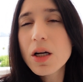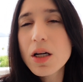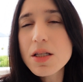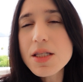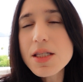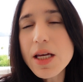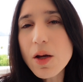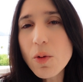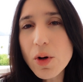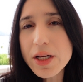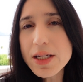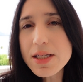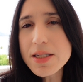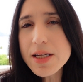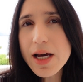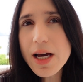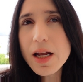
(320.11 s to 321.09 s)
and say what
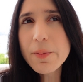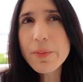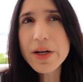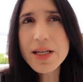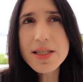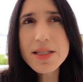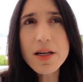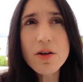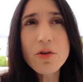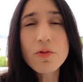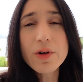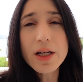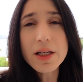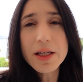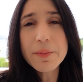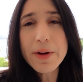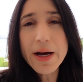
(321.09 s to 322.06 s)
he said, but he said a
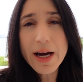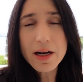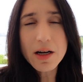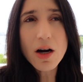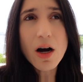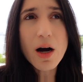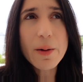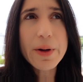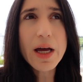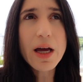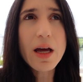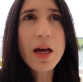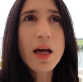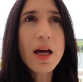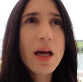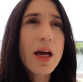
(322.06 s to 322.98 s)
really bad comment.